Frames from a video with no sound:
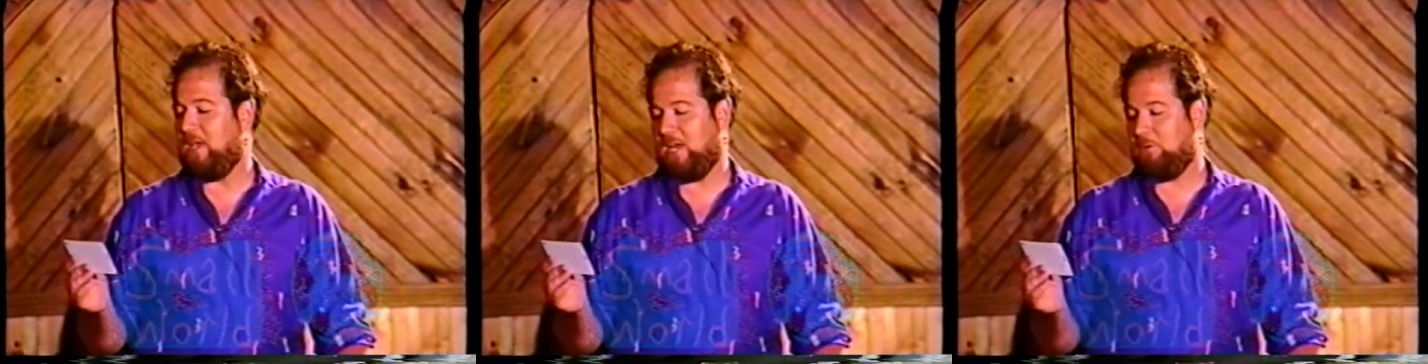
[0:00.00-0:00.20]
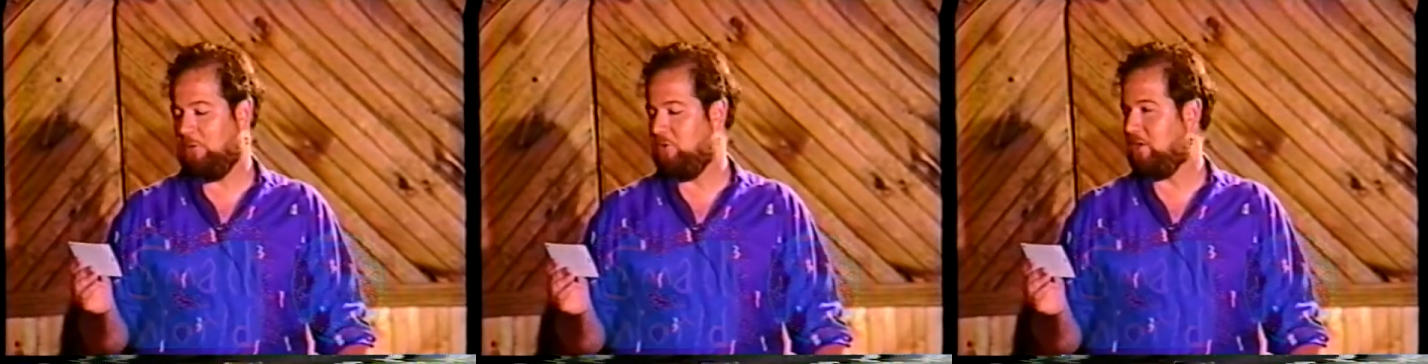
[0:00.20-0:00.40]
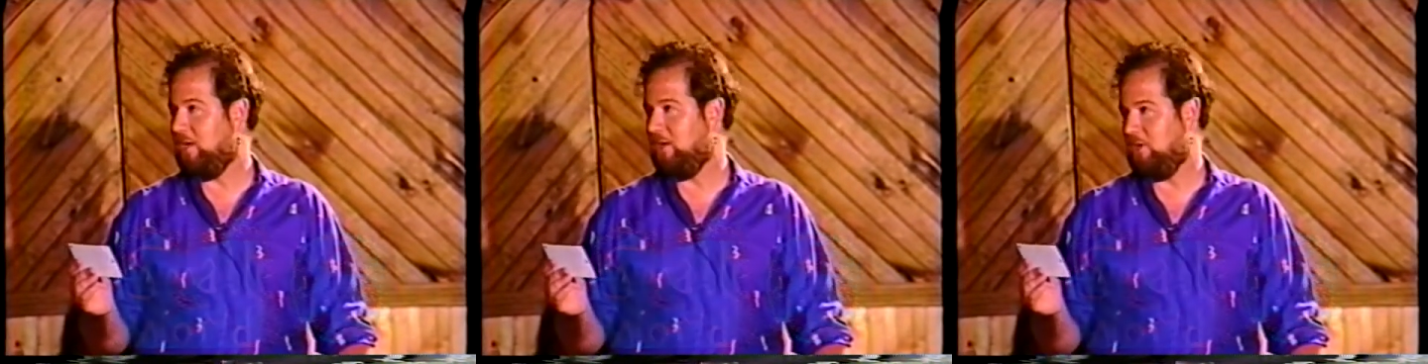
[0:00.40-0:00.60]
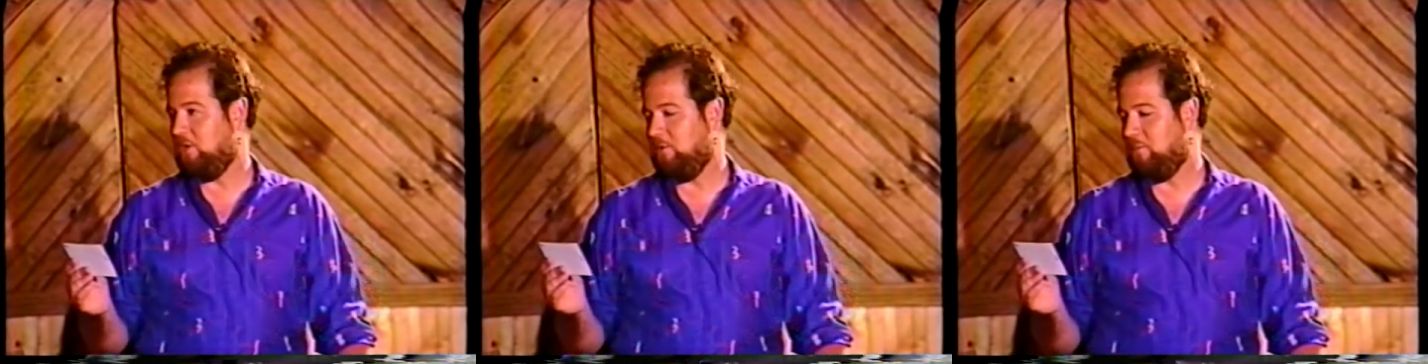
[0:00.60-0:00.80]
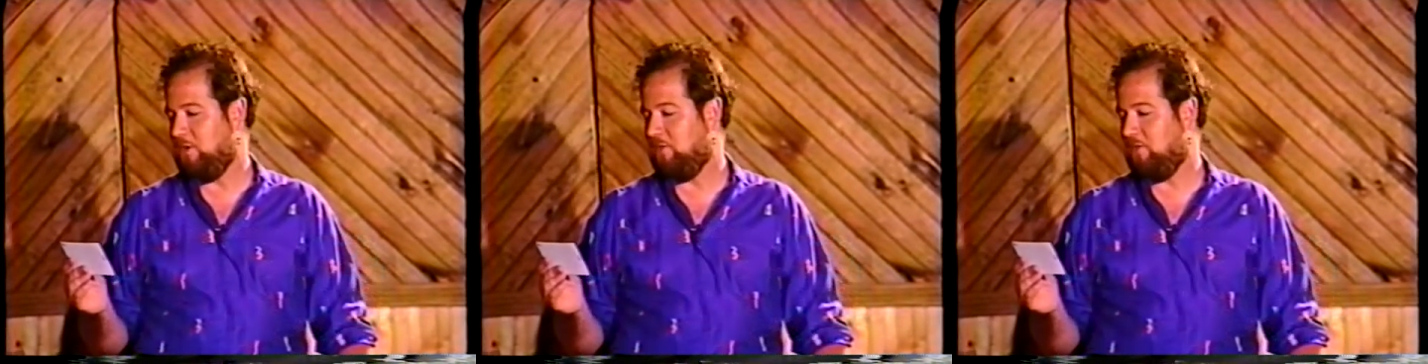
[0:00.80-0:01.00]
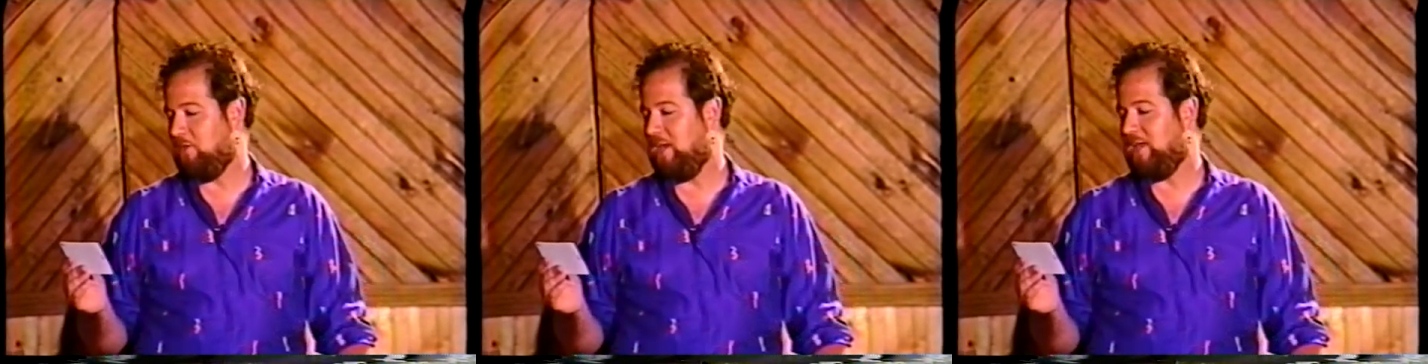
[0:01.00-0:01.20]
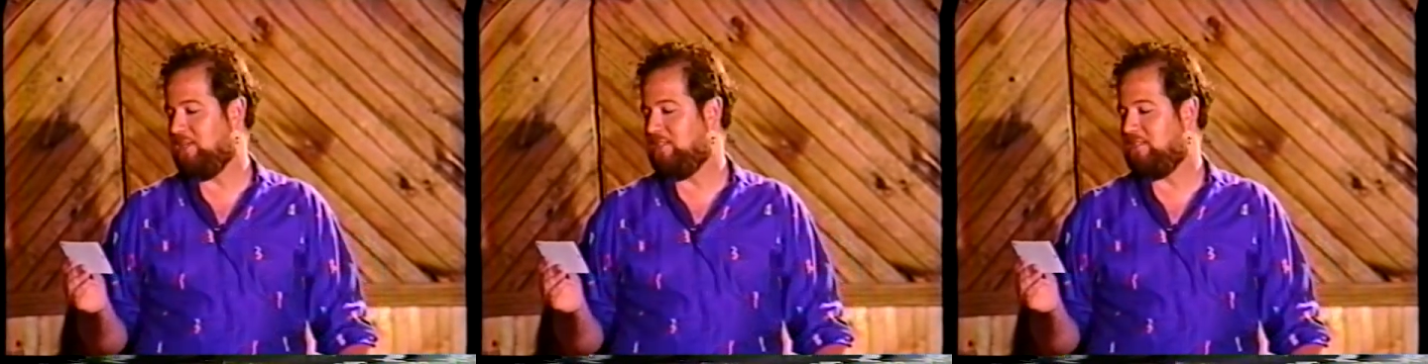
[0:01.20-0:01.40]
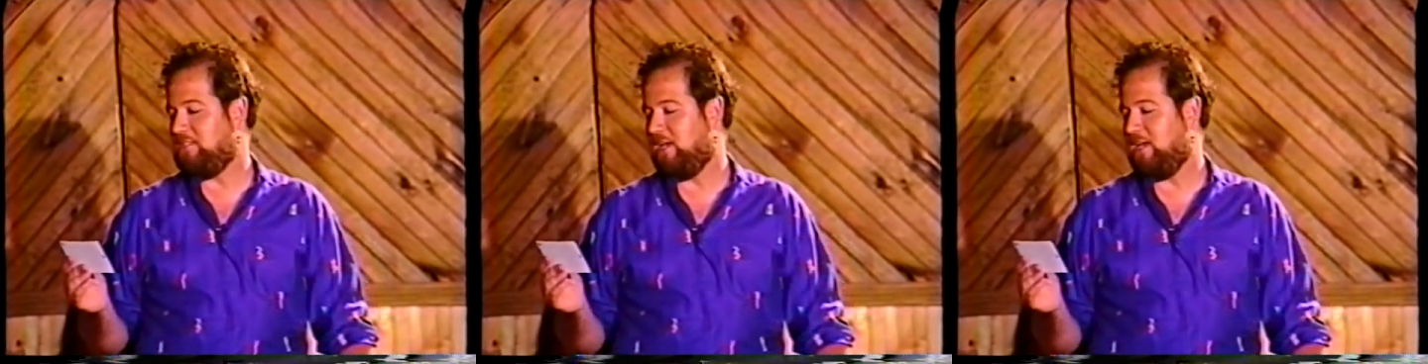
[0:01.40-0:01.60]
the animal kingdom in the
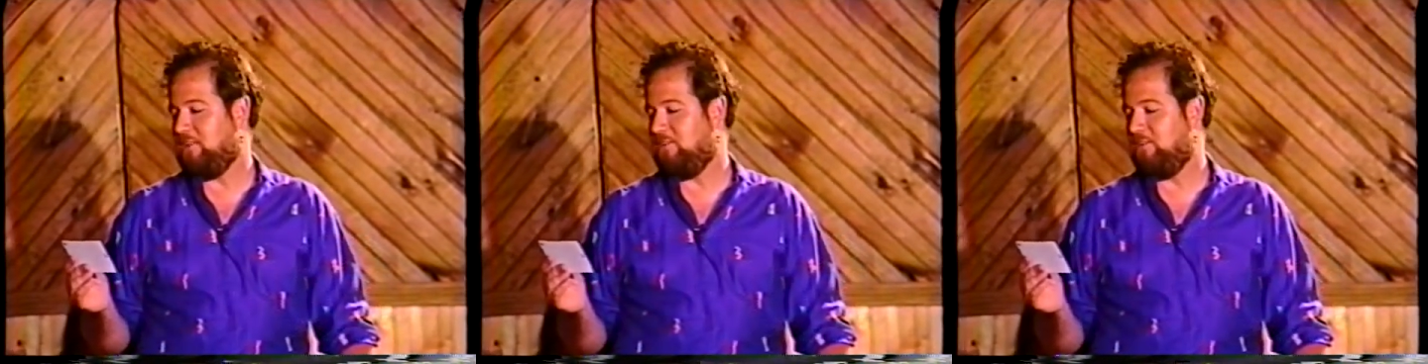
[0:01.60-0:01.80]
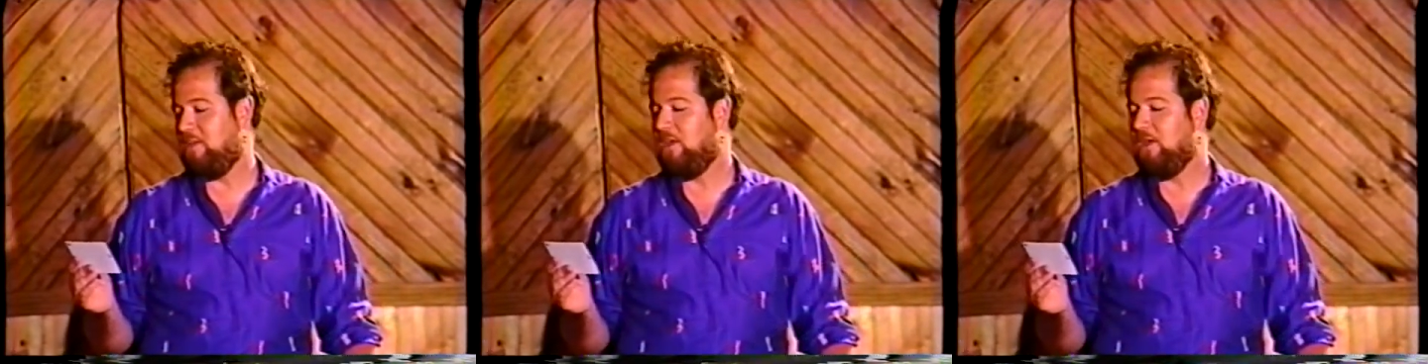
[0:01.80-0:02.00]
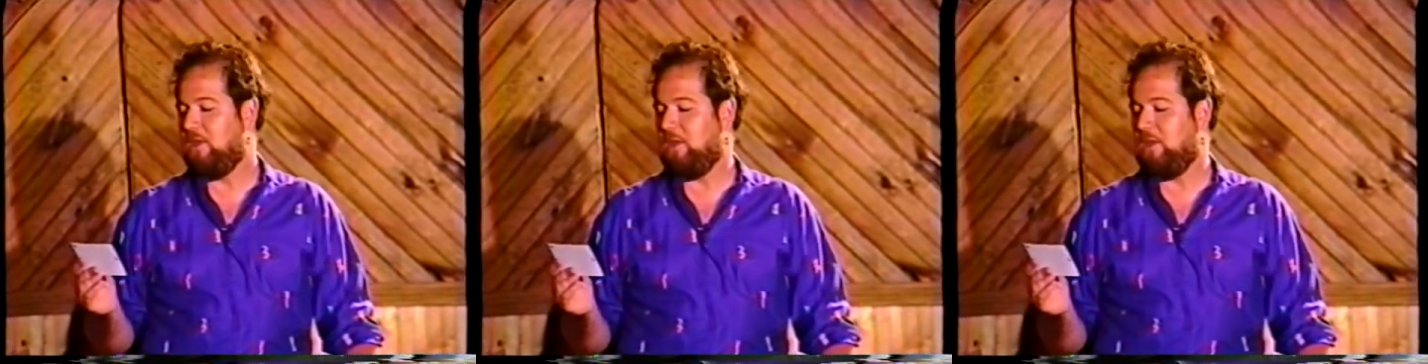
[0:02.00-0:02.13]
United States,